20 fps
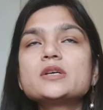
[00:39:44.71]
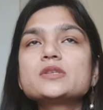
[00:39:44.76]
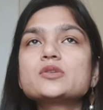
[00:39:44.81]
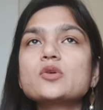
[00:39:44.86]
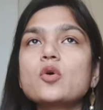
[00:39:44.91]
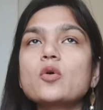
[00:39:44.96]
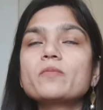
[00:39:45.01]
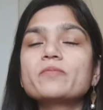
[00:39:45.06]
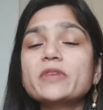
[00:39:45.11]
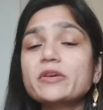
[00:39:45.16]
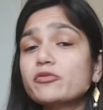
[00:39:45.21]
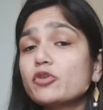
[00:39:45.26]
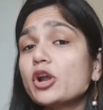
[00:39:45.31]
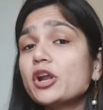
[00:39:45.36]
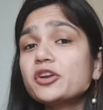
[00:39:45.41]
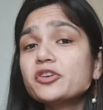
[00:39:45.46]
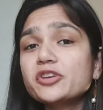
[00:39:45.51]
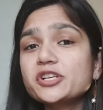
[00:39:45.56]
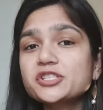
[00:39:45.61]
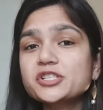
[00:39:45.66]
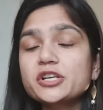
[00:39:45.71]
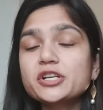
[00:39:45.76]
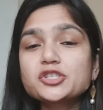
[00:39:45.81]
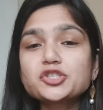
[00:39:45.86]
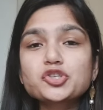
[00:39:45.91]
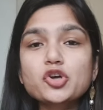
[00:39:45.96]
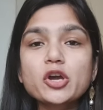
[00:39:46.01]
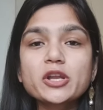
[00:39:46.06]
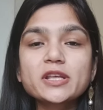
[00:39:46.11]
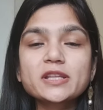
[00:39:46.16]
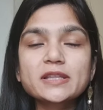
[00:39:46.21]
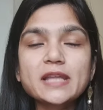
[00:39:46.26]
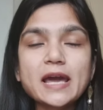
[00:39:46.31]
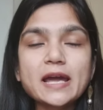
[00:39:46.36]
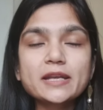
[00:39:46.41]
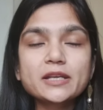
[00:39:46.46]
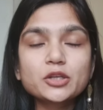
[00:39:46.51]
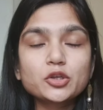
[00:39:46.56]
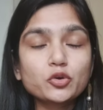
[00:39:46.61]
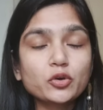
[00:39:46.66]
So if you're interested in joining
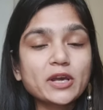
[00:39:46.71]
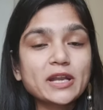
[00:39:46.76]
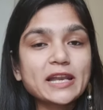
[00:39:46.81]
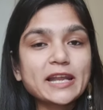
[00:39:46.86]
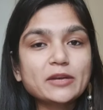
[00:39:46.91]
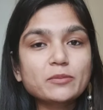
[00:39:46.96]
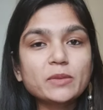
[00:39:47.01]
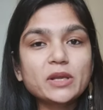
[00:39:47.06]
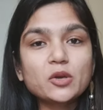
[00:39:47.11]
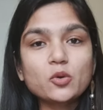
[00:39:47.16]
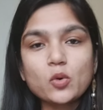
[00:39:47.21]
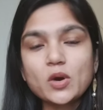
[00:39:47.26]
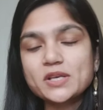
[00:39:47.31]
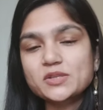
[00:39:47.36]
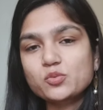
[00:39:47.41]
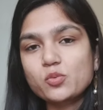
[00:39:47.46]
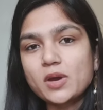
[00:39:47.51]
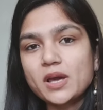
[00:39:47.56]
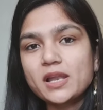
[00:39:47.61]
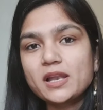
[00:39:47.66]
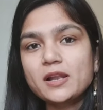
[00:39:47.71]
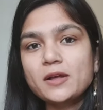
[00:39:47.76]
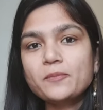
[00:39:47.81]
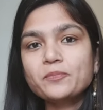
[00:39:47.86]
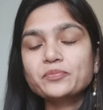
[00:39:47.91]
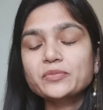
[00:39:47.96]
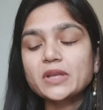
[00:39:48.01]
that, you can let me know as well.